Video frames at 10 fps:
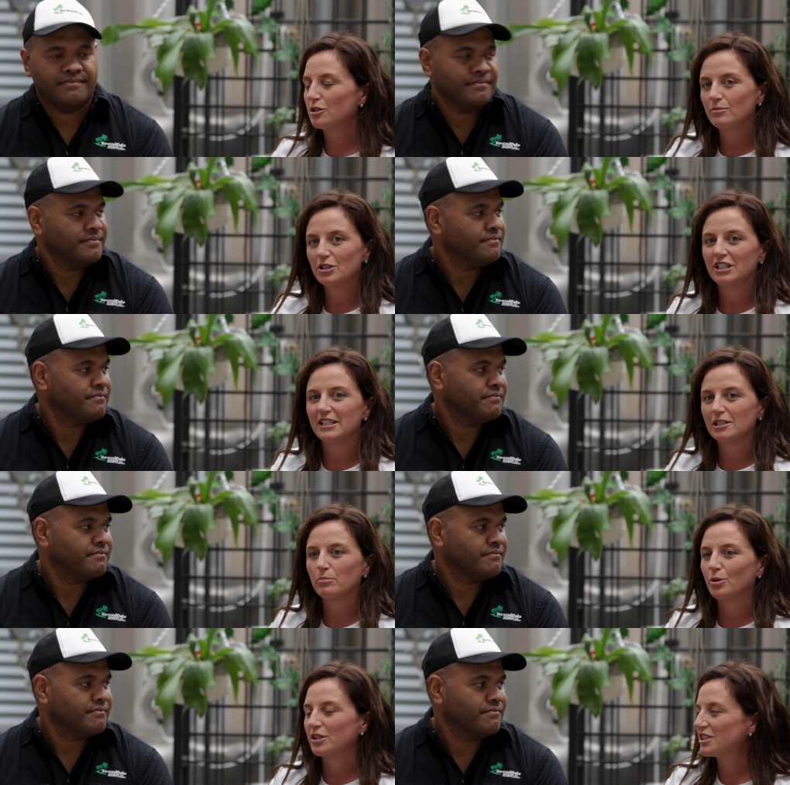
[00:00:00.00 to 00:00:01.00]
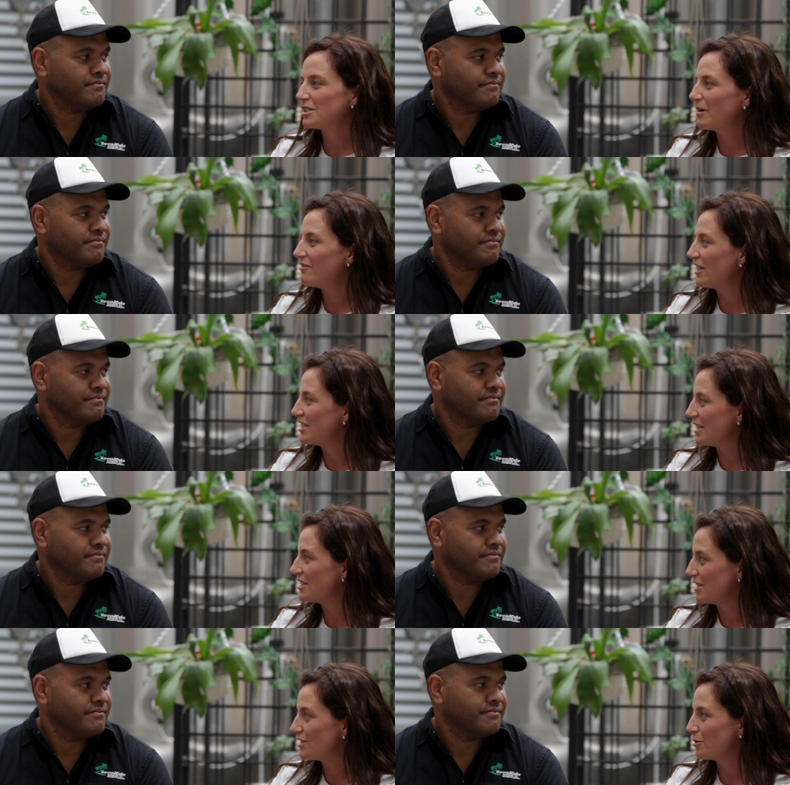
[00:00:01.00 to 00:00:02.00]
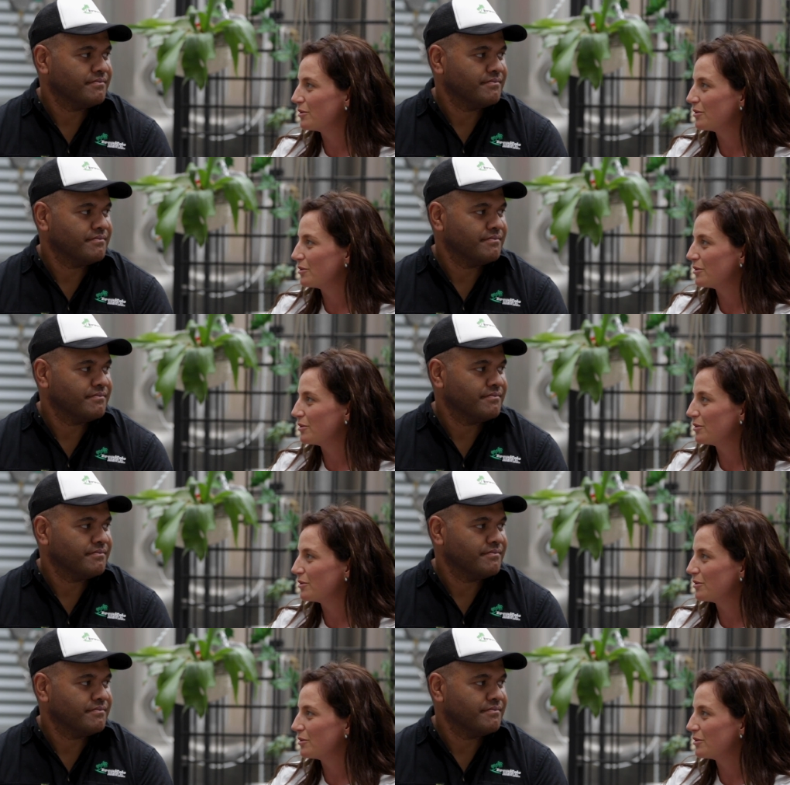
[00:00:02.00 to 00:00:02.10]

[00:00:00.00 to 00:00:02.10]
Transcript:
Speaker 1: the community support has just been fantastic,